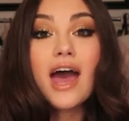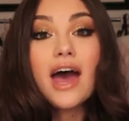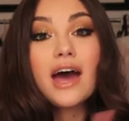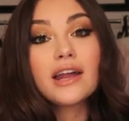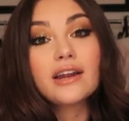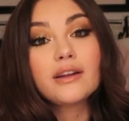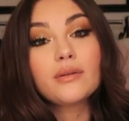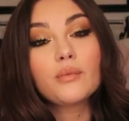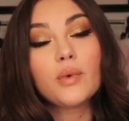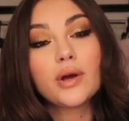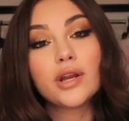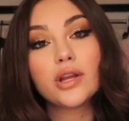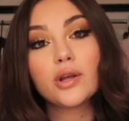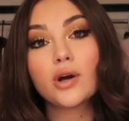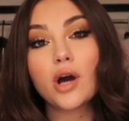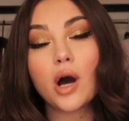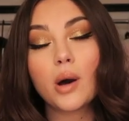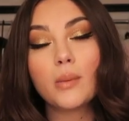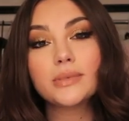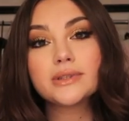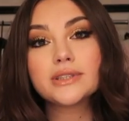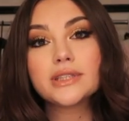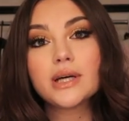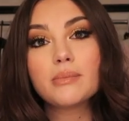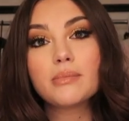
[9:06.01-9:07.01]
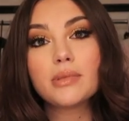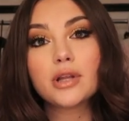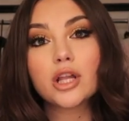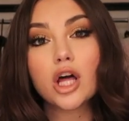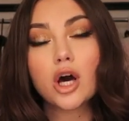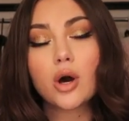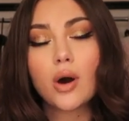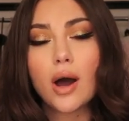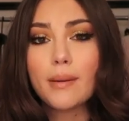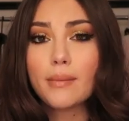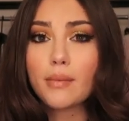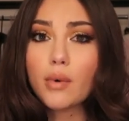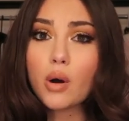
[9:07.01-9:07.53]
And when you comment down
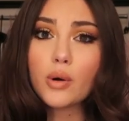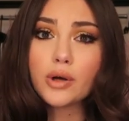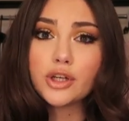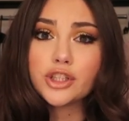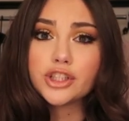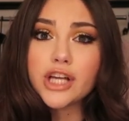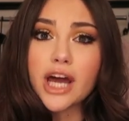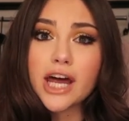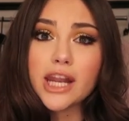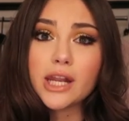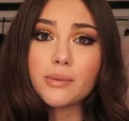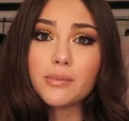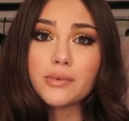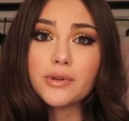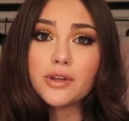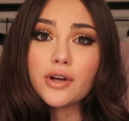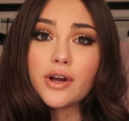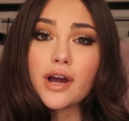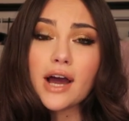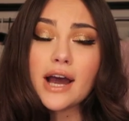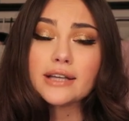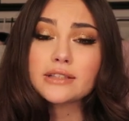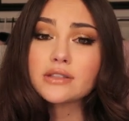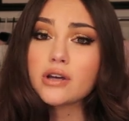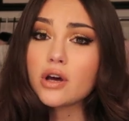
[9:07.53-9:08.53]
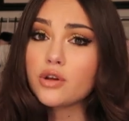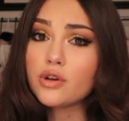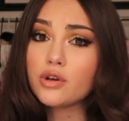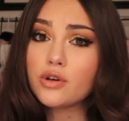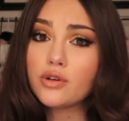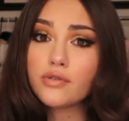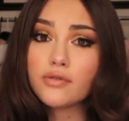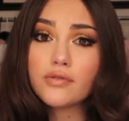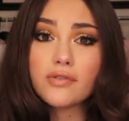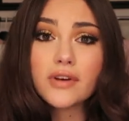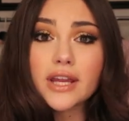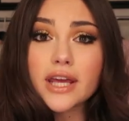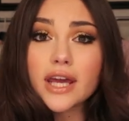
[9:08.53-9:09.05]
below, I'm always chatting with you guys on
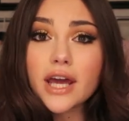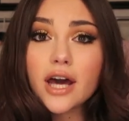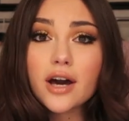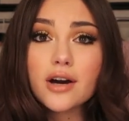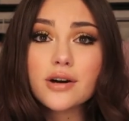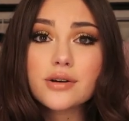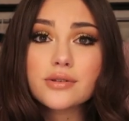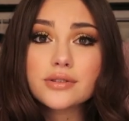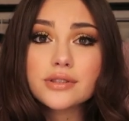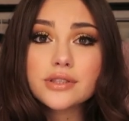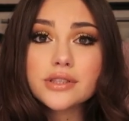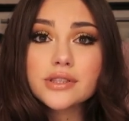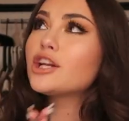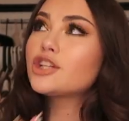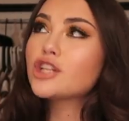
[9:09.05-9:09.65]
new videos.